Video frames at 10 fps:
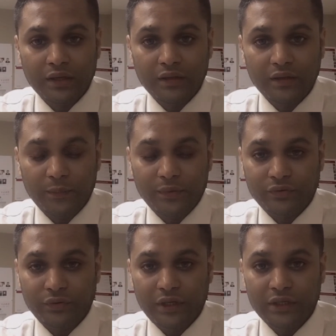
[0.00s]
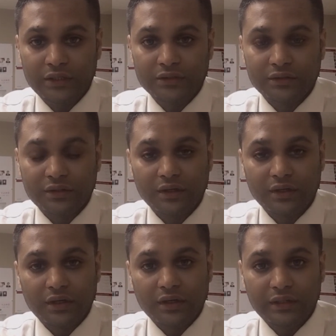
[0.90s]
Number 3 is
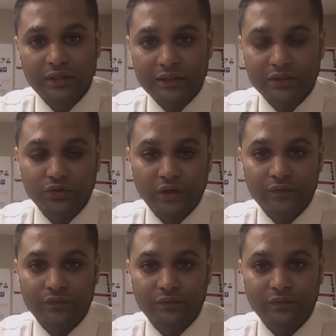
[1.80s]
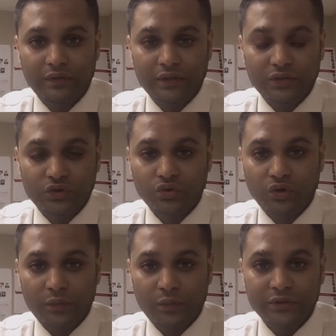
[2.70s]
that you have the 2
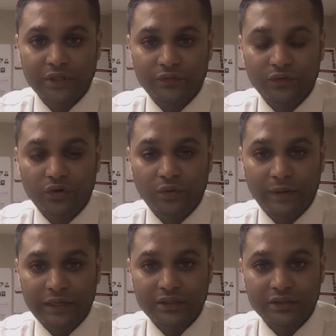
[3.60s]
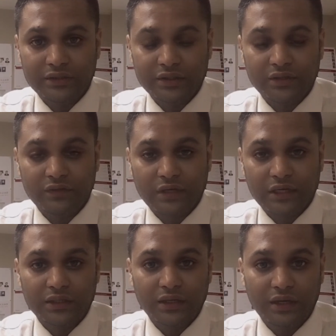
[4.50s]
copies of your medical certificate,